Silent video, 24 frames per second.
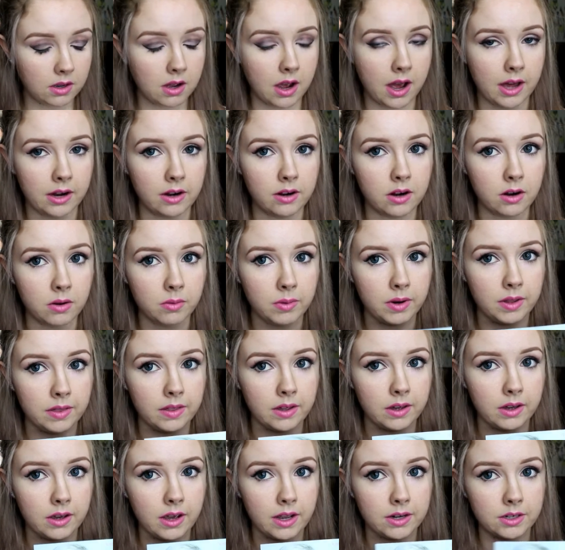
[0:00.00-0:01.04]
I don't know
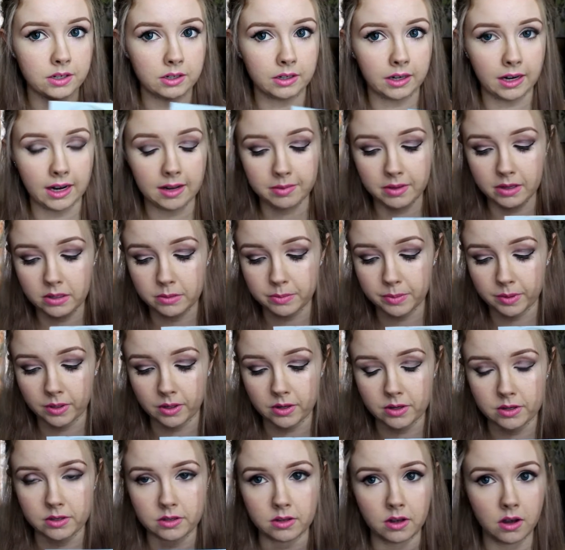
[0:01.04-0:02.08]
whether I should keep this
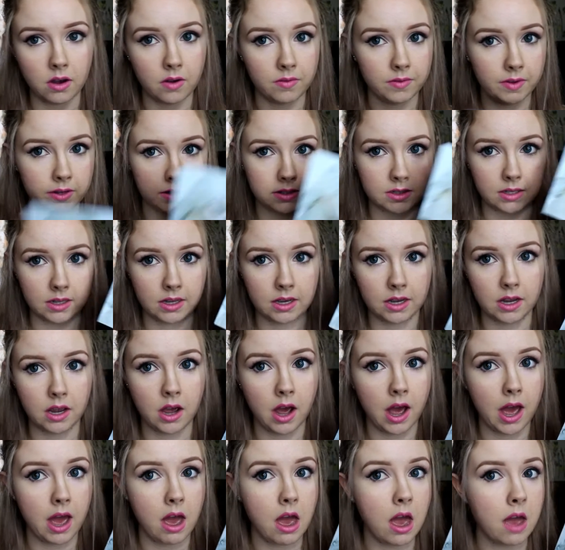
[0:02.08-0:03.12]
because obviously
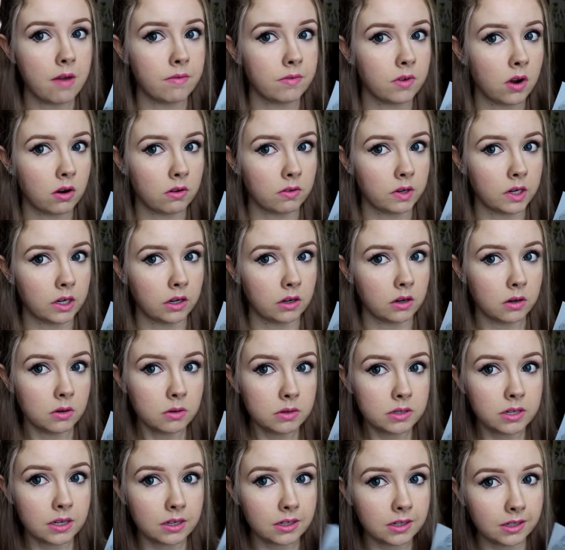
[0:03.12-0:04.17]
I have no
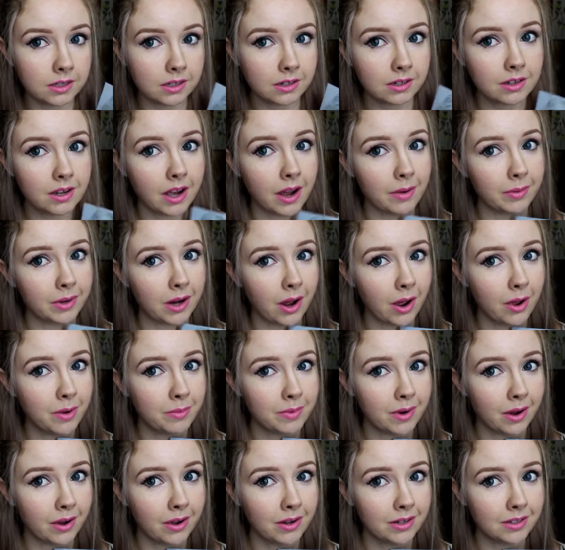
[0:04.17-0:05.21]
wrinkles. I would
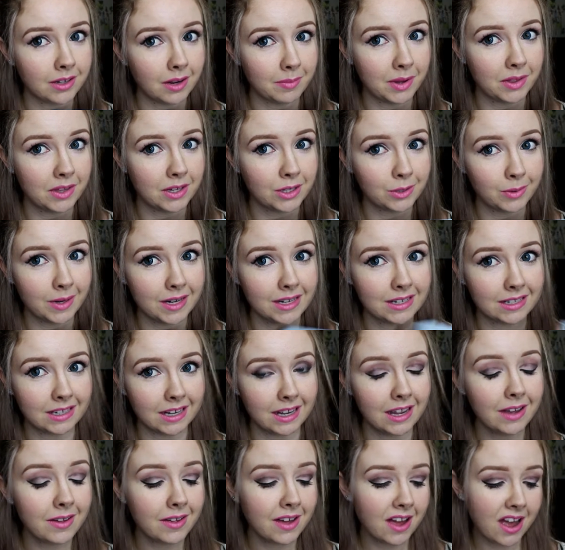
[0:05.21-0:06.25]
hope not. I'm only
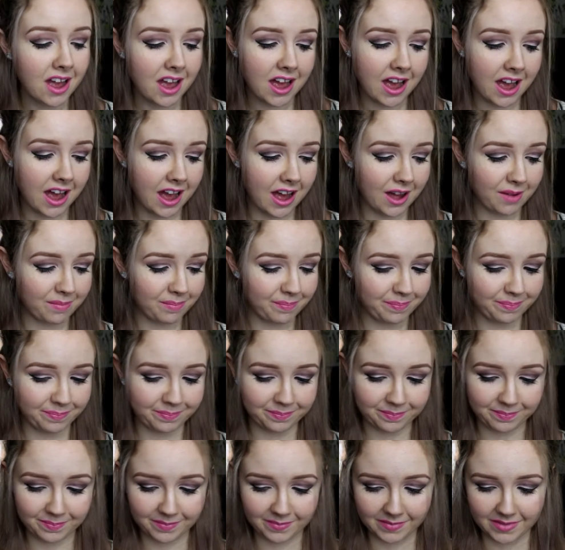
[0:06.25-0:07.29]
20.
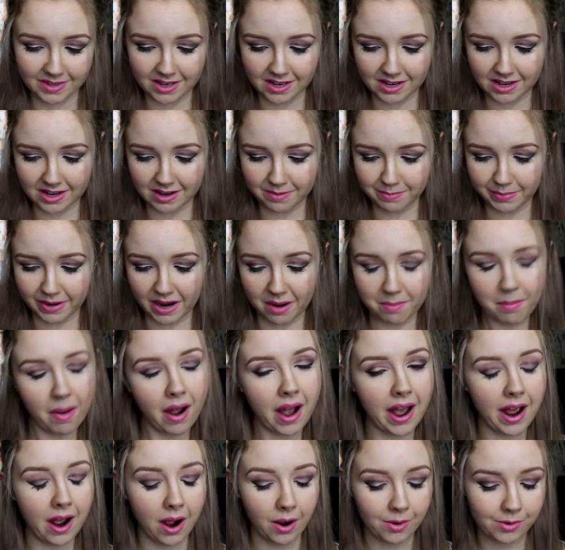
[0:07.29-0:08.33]
But I
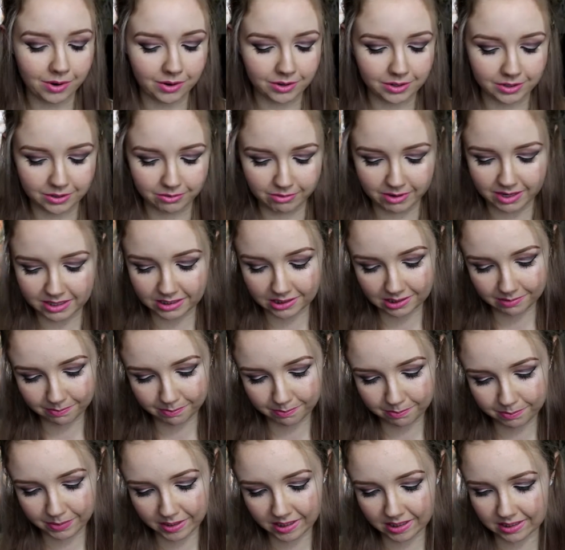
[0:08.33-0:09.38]
might hold on to it
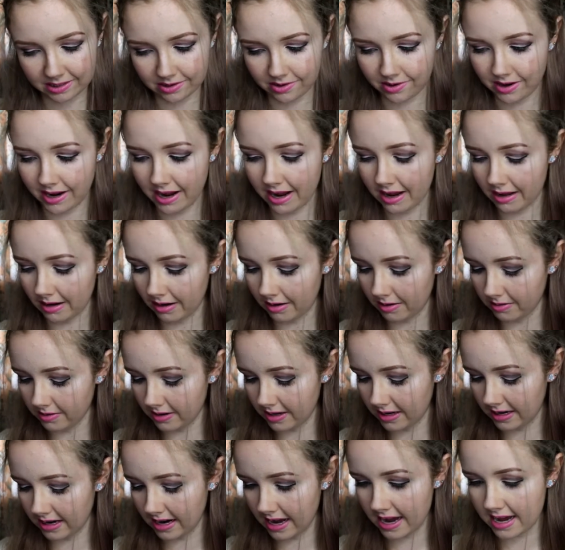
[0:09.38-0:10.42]
depending on how long
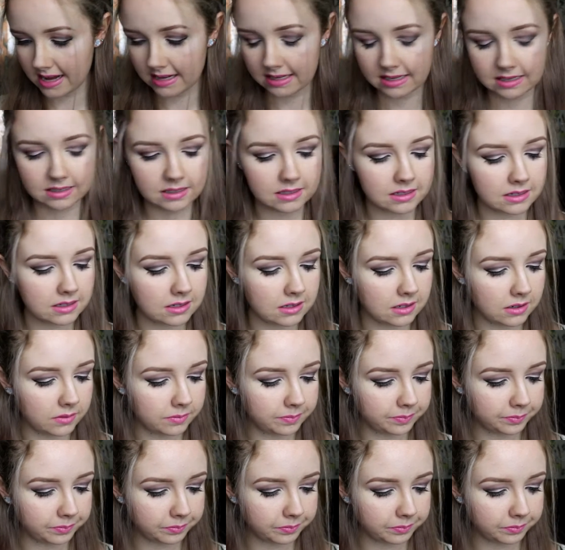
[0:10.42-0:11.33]
it lasts.